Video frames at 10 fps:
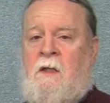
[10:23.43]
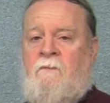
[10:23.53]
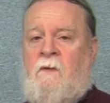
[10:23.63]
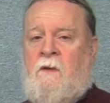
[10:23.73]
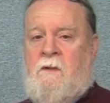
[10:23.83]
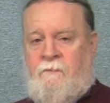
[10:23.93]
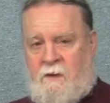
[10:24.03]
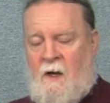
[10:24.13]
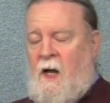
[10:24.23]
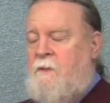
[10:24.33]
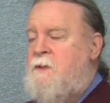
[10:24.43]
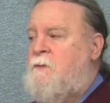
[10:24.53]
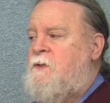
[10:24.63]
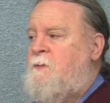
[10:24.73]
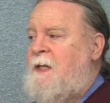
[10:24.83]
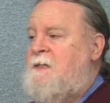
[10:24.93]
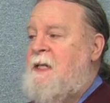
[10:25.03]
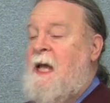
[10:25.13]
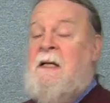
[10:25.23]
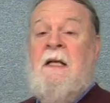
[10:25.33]
for, for Congress, which means
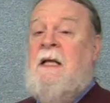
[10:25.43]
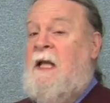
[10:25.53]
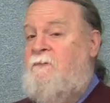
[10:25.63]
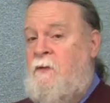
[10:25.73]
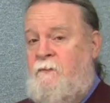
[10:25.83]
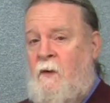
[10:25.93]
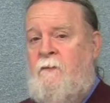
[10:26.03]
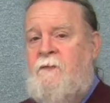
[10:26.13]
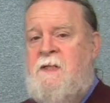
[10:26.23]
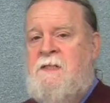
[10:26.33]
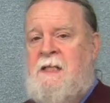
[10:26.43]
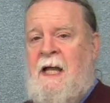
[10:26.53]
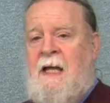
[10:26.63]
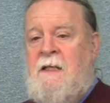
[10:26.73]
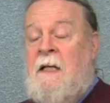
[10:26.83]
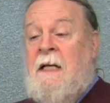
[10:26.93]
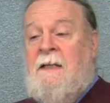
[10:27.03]
that if you vote for this aid,